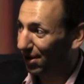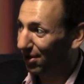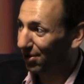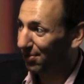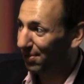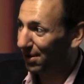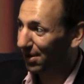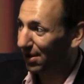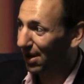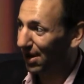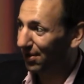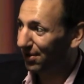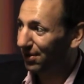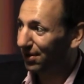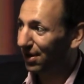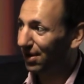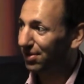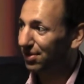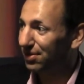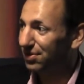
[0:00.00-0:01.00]
the auto bailout,
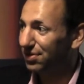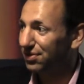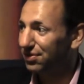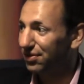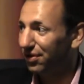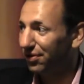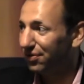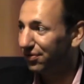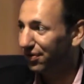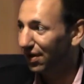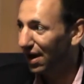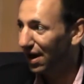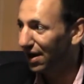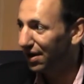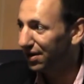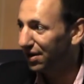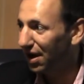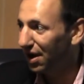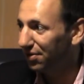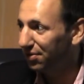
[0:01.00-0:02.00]
and I think the
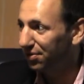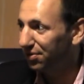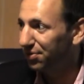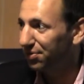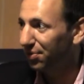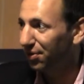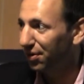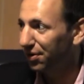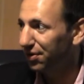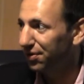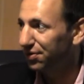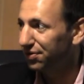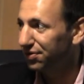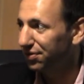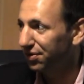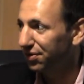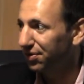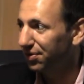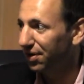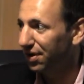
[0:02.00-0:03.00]
Delphi non-union workers
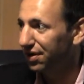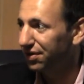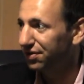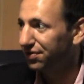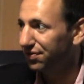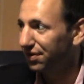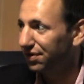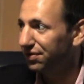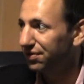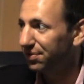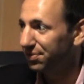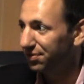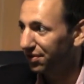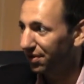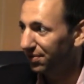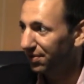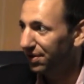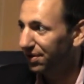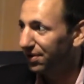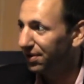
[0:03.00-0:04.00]
are the greatest victims
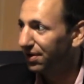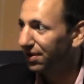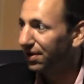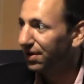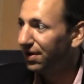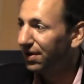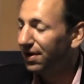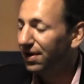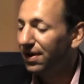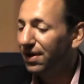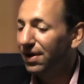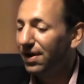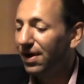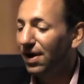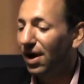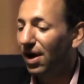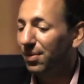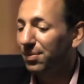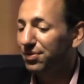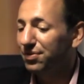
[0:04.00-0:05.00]
of it.
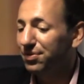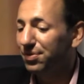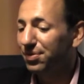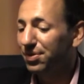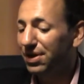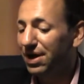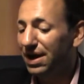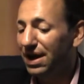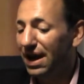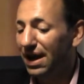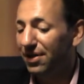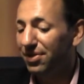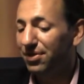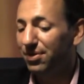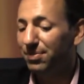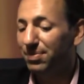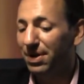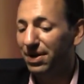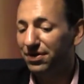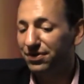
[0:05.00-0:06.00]
Um, so they had
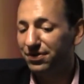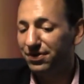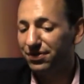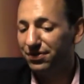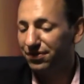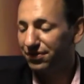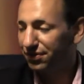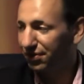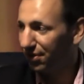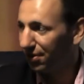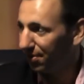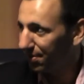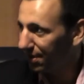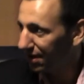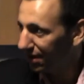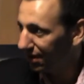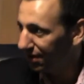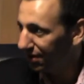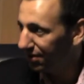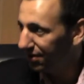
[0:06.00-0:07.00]
their pensions
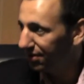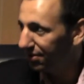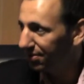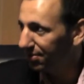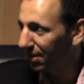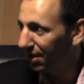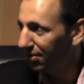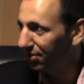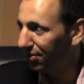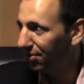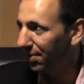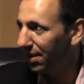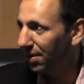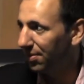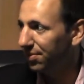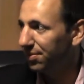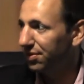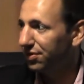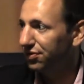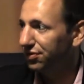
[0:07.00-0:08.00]
terminated by the
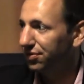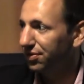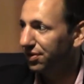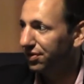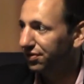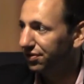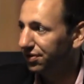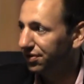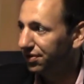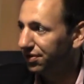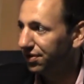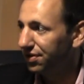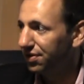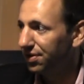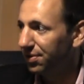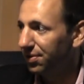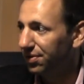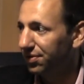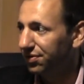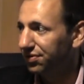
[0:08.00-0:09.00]
Obama administration,
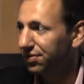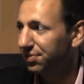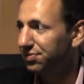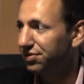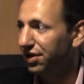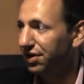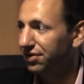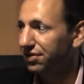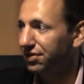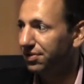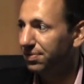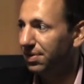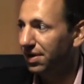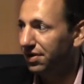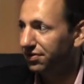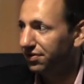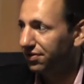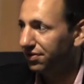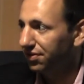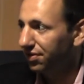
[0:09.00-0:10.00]
and they were subjected to
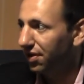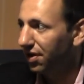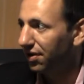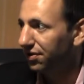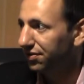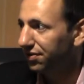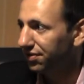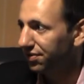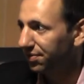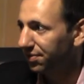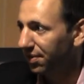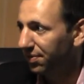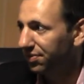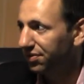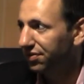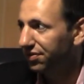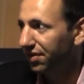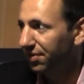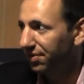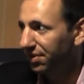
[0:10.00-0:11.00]
pension losses of up
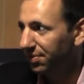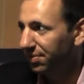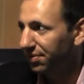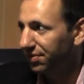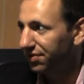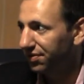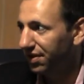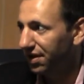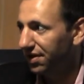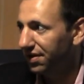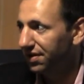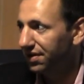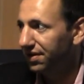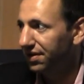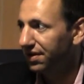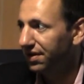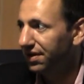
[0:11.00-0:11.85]
to 70%.